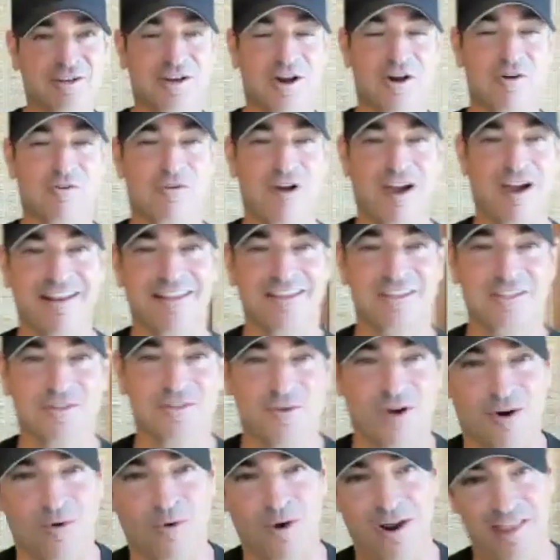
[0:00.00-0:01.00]
go right into
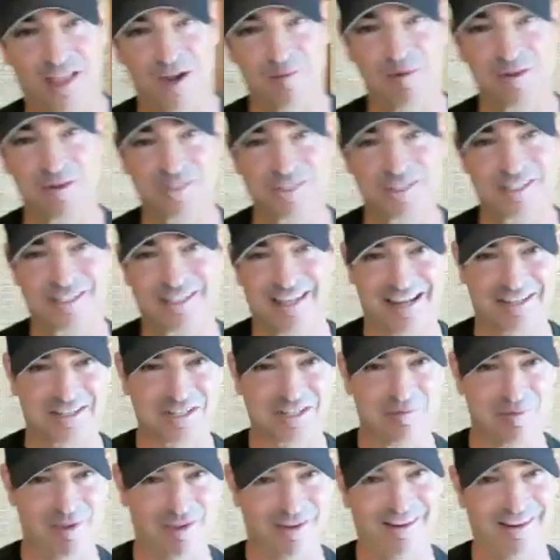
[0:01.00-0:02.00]
our Ylopo success
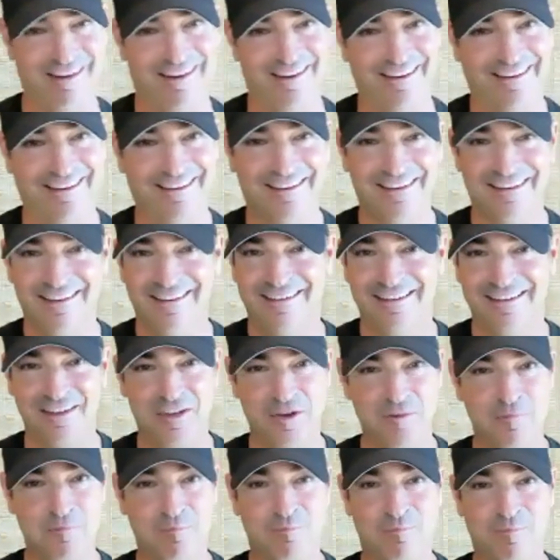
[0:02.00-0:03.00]
community.
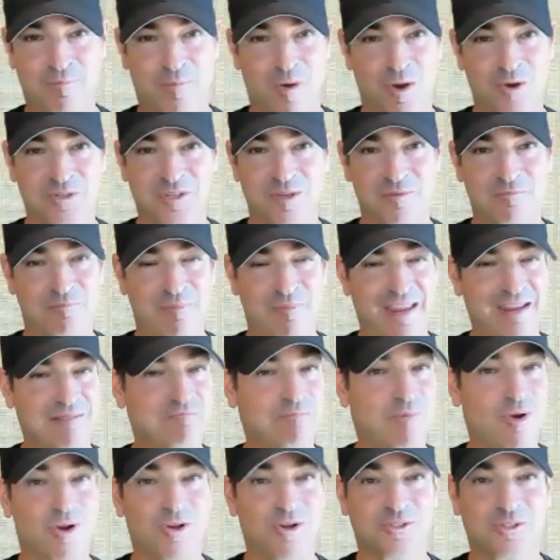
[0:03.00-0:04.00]
You post a big,
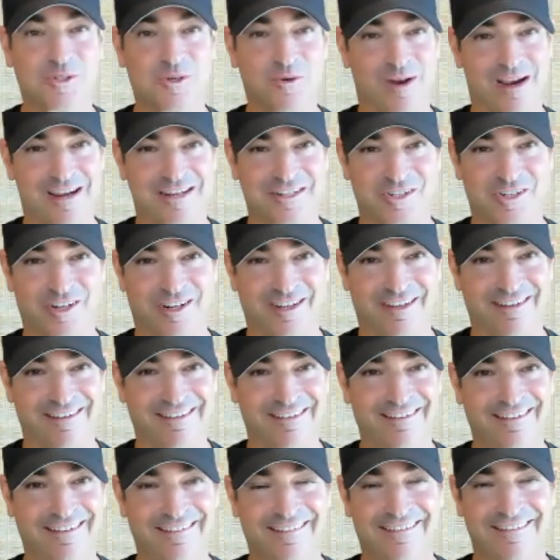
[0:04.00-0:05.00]
bold
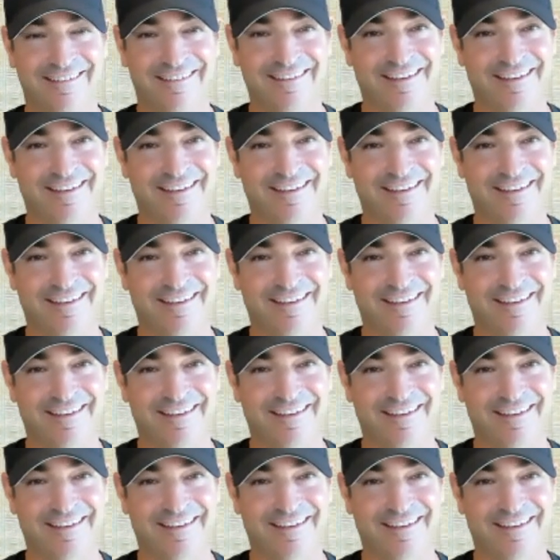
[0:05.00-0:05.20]
question. You